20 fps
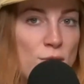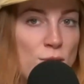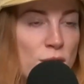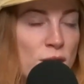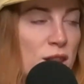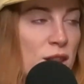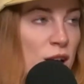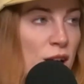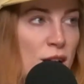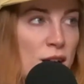We
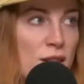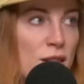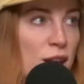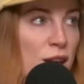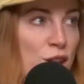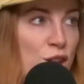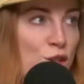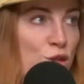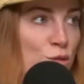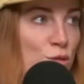thought
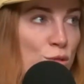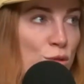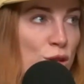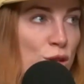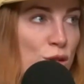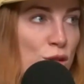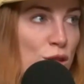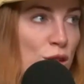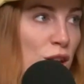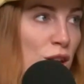like you
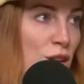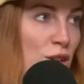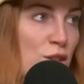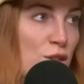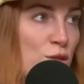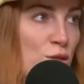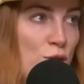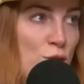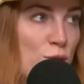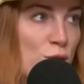
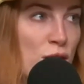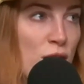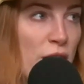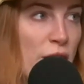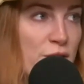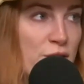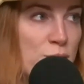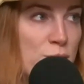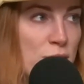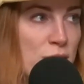would
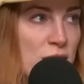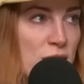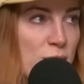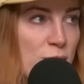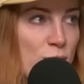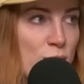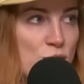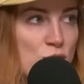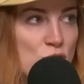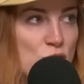love to meet him.